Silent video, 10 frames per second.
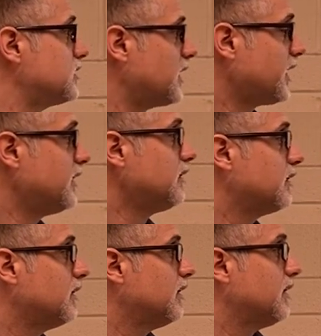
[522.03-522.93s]
Second,
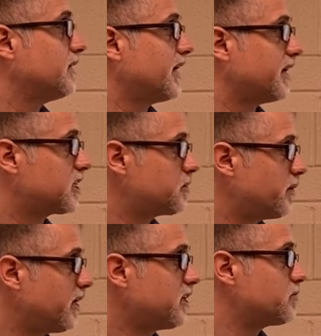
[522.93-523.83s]
they had an
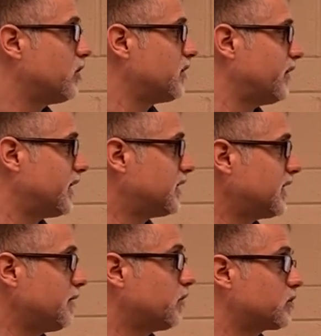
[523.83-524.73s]
experienced, motivated
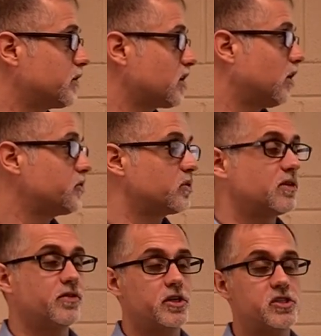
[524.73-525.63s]
team which was also
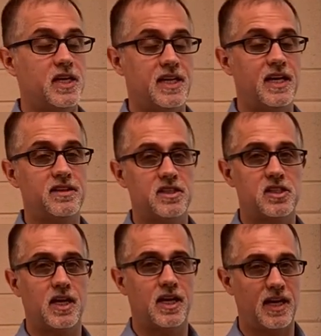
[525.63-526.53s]
diverse in
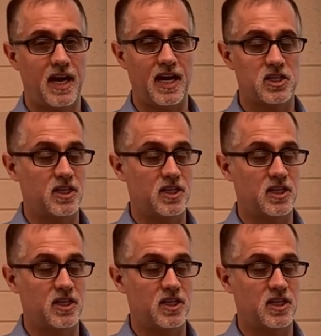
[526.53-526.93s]
ethnicity and age.